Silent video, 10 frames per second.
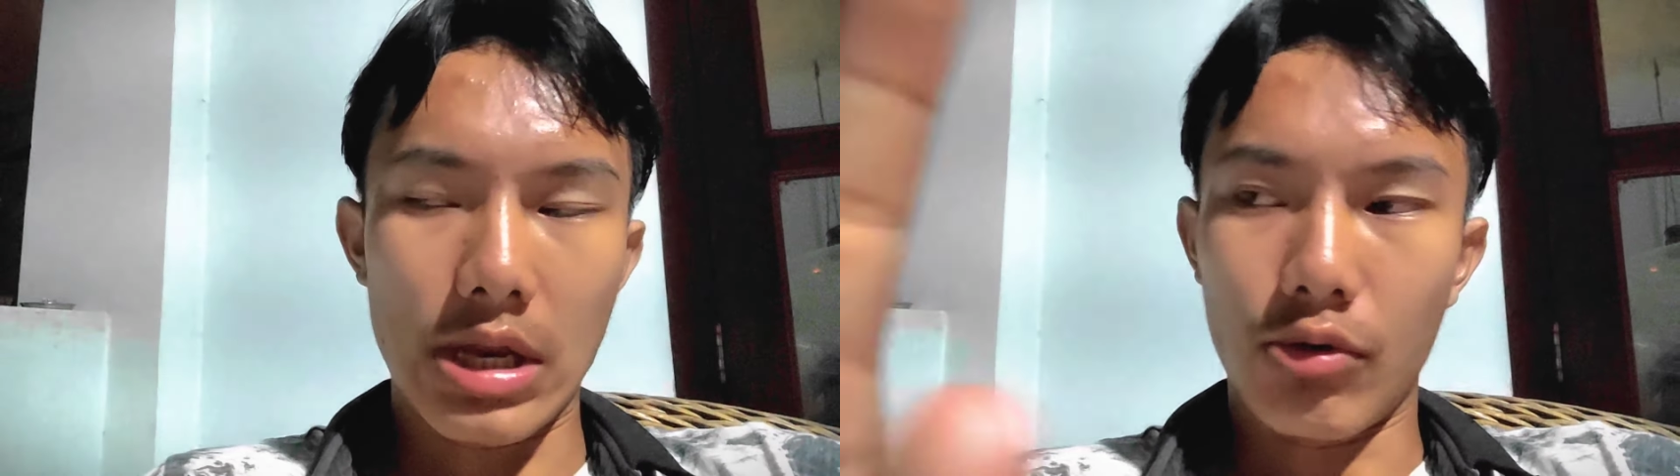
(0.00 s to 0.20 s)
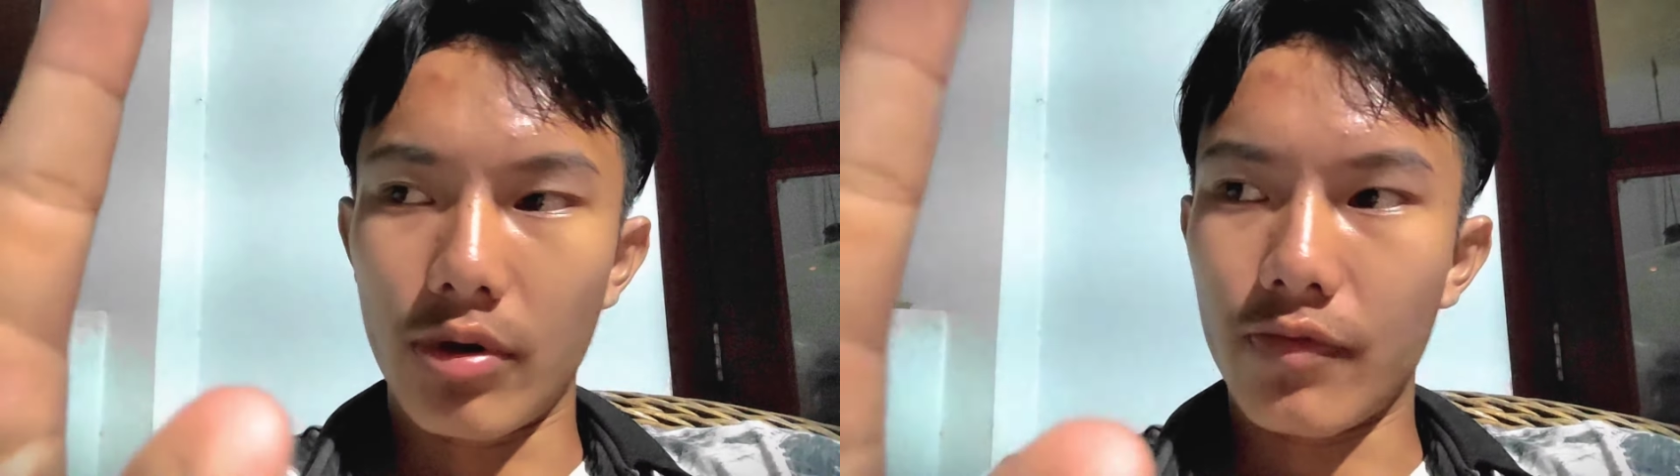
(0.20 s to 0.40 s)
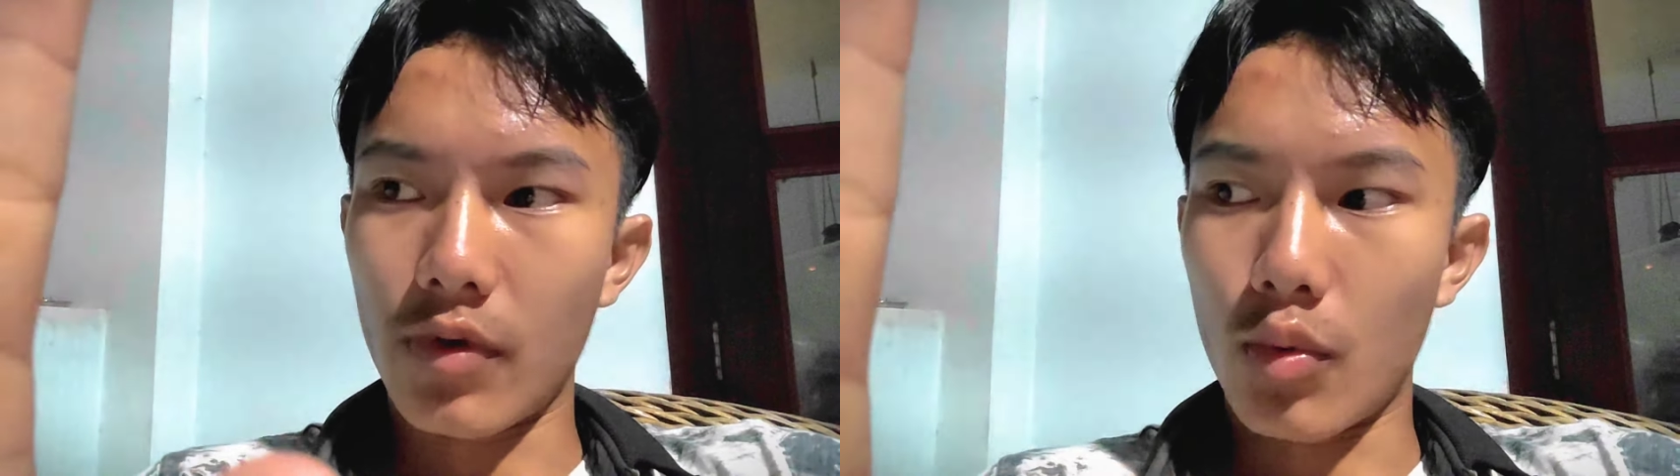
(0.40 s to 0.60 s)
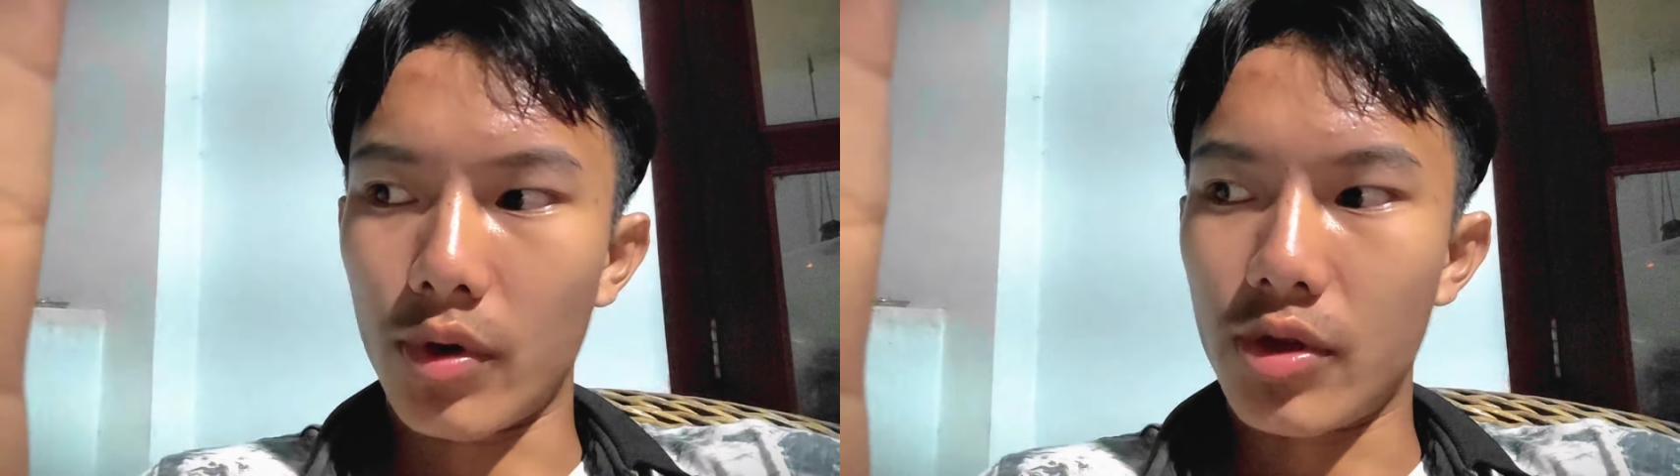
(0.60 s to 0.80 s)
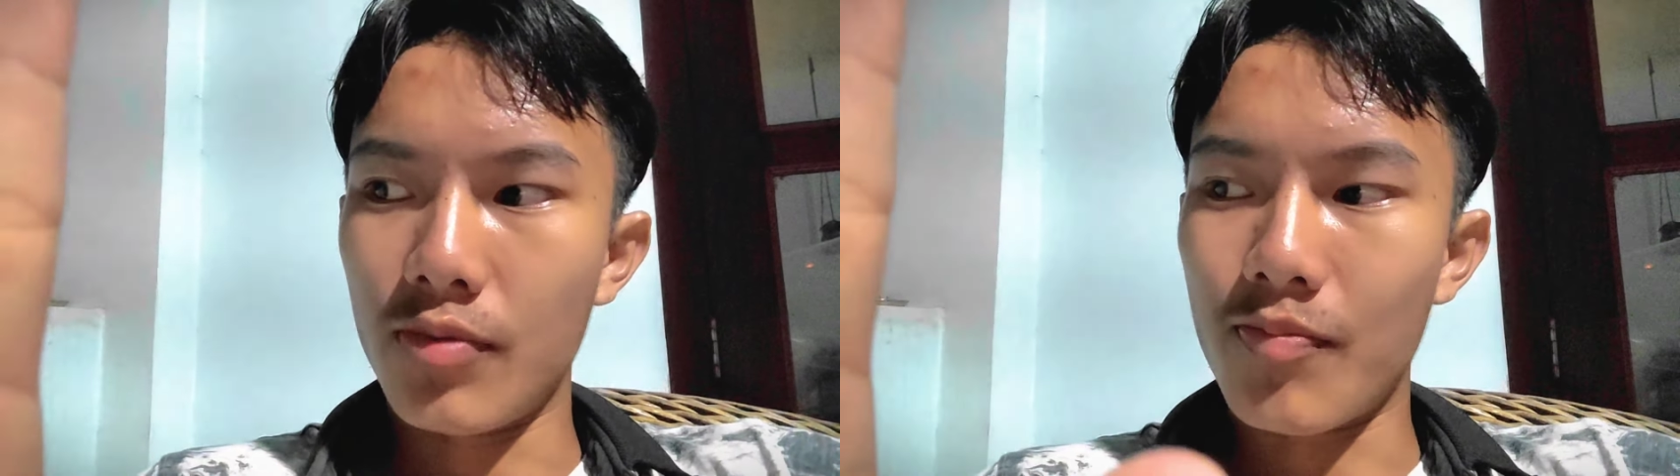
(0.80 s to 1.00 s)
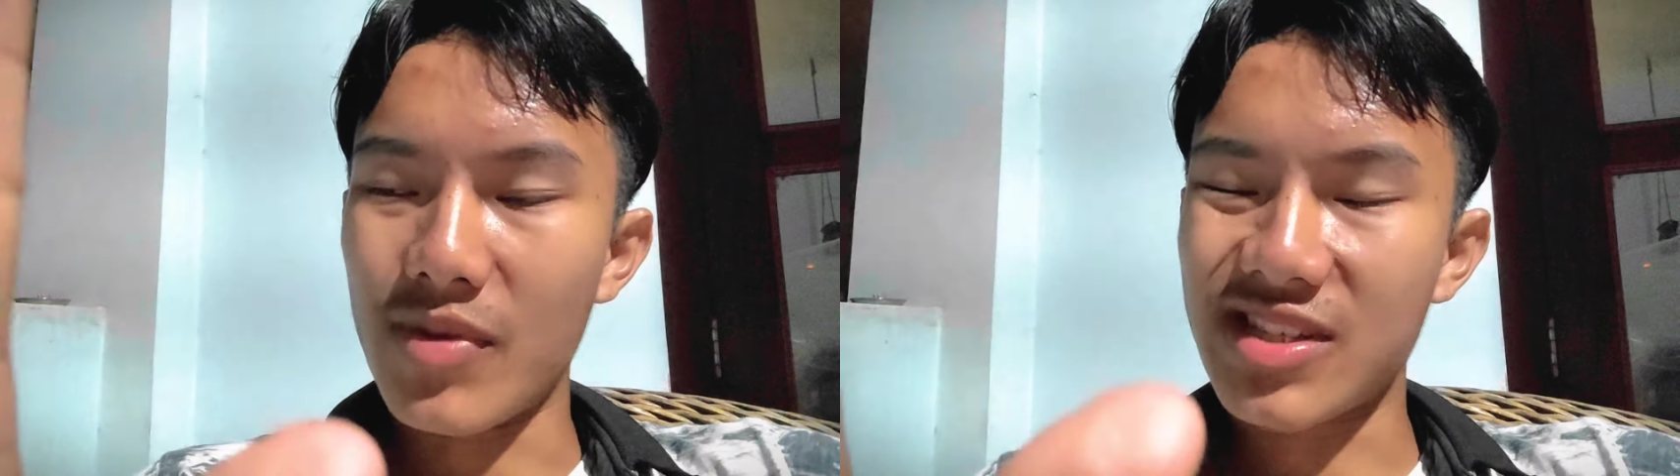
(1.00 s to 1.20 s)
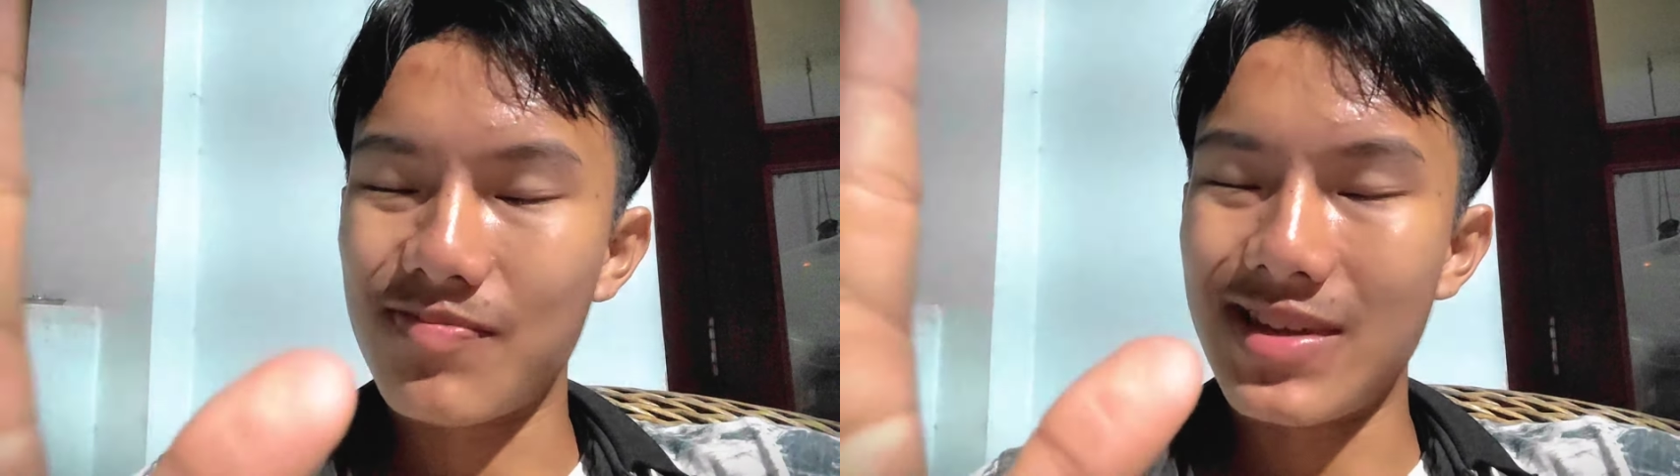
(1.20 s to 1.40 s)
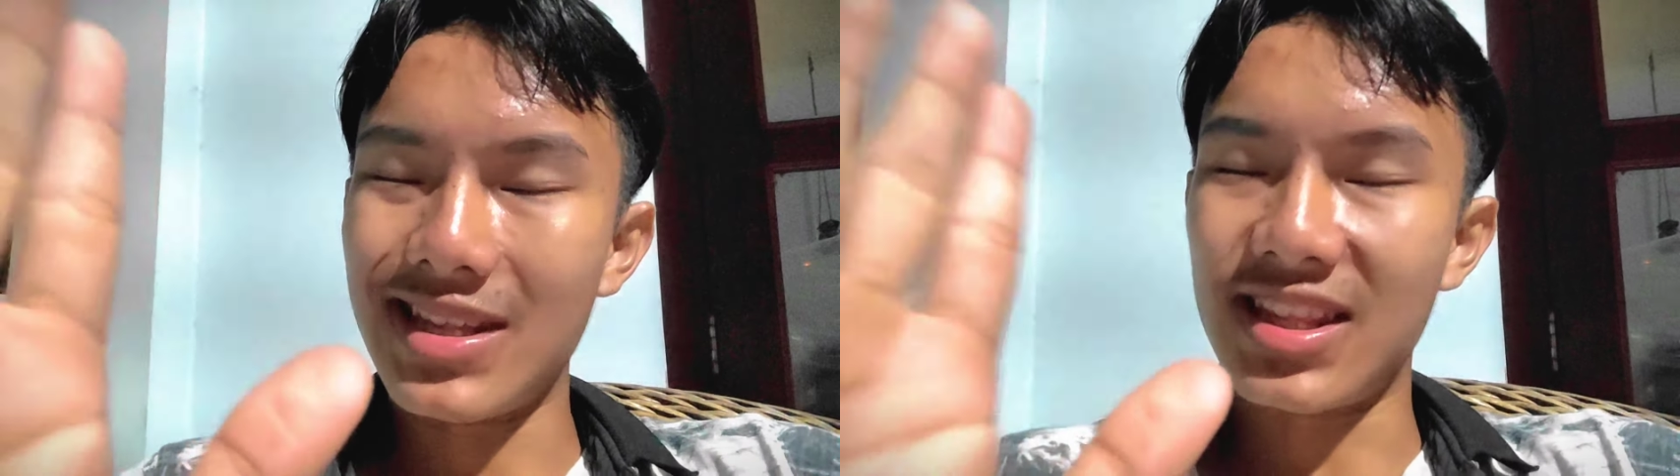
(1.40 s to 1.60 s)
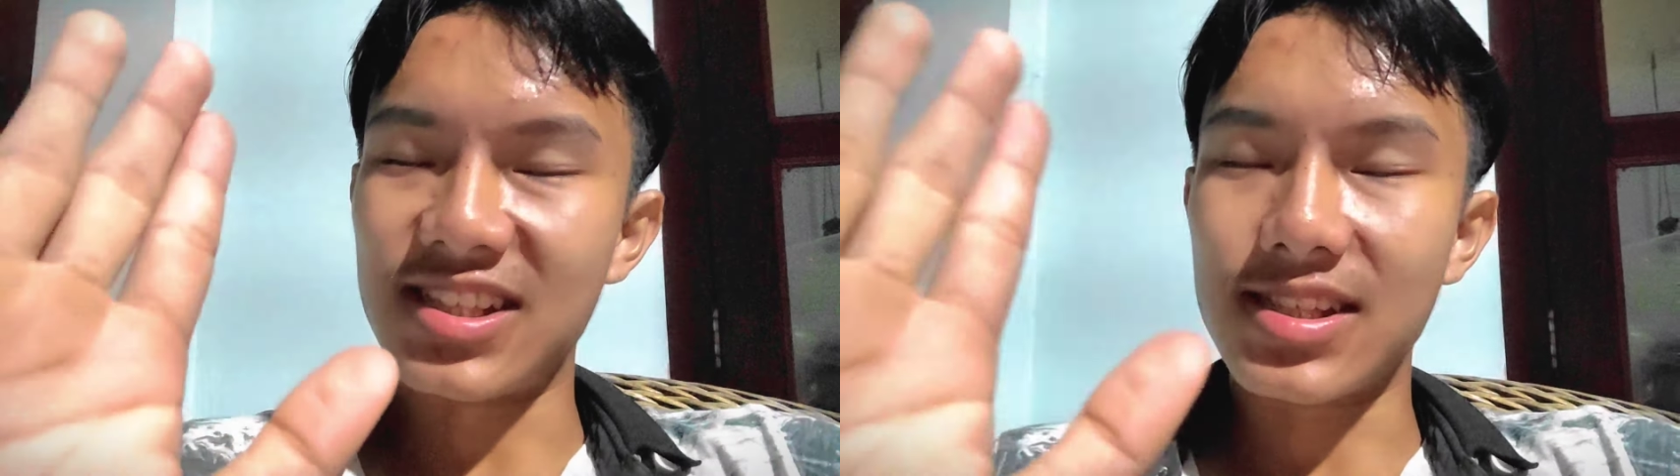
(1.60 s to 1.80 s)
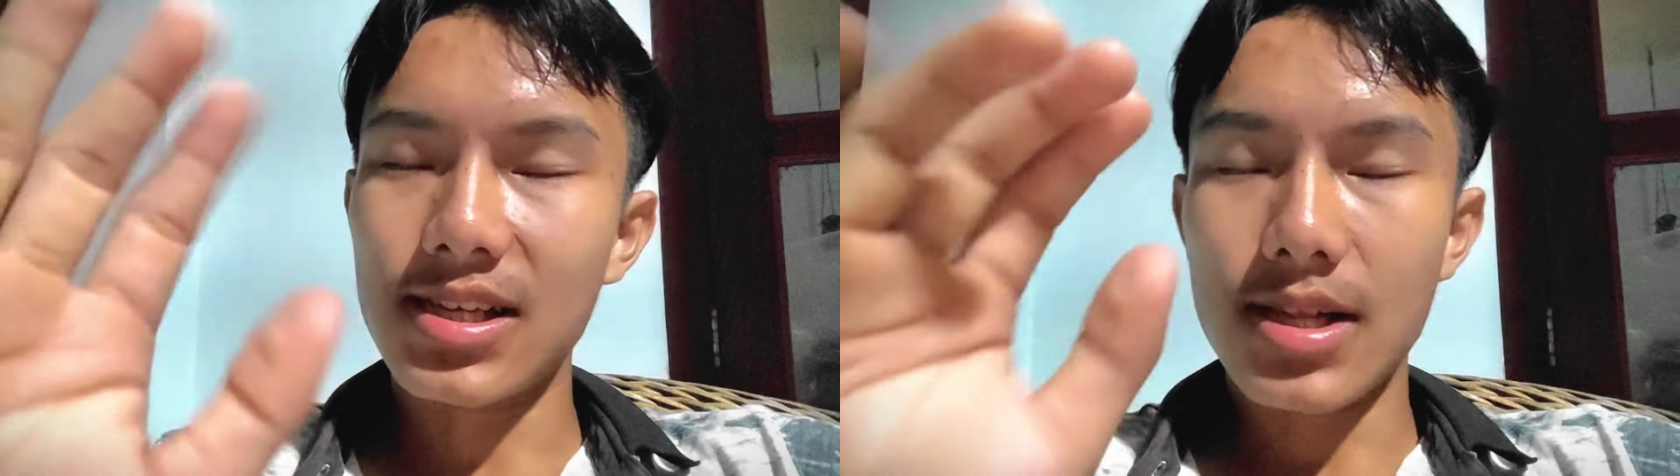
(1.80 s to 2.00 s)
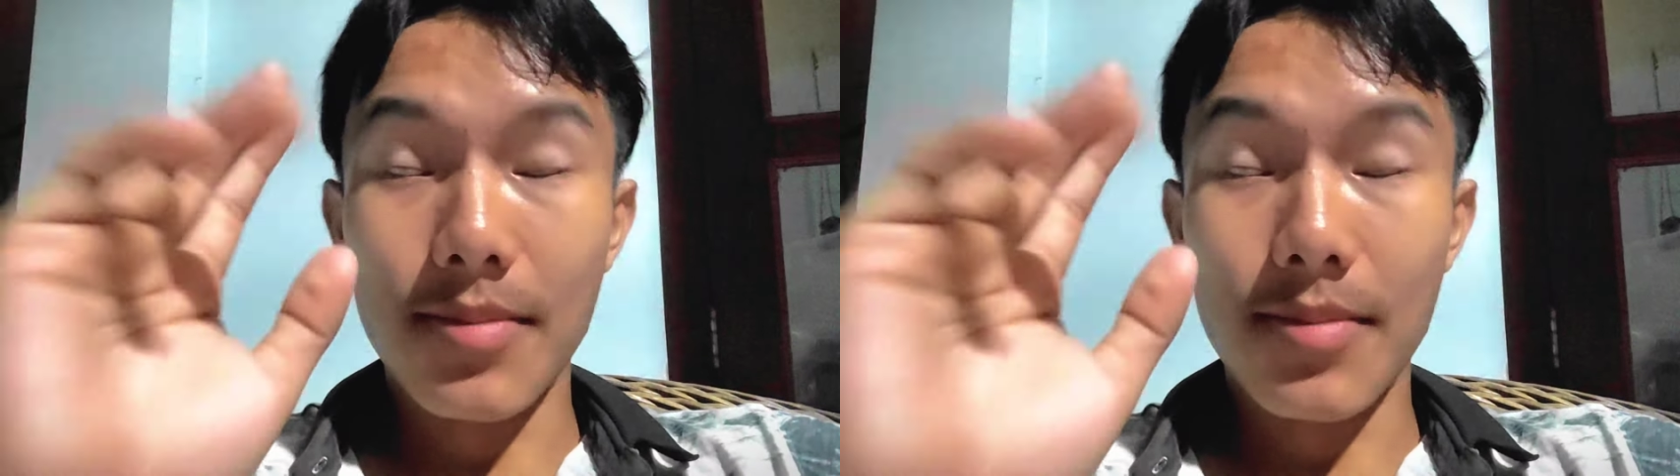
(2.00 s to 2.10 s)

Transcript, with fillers: and going forward you must be in this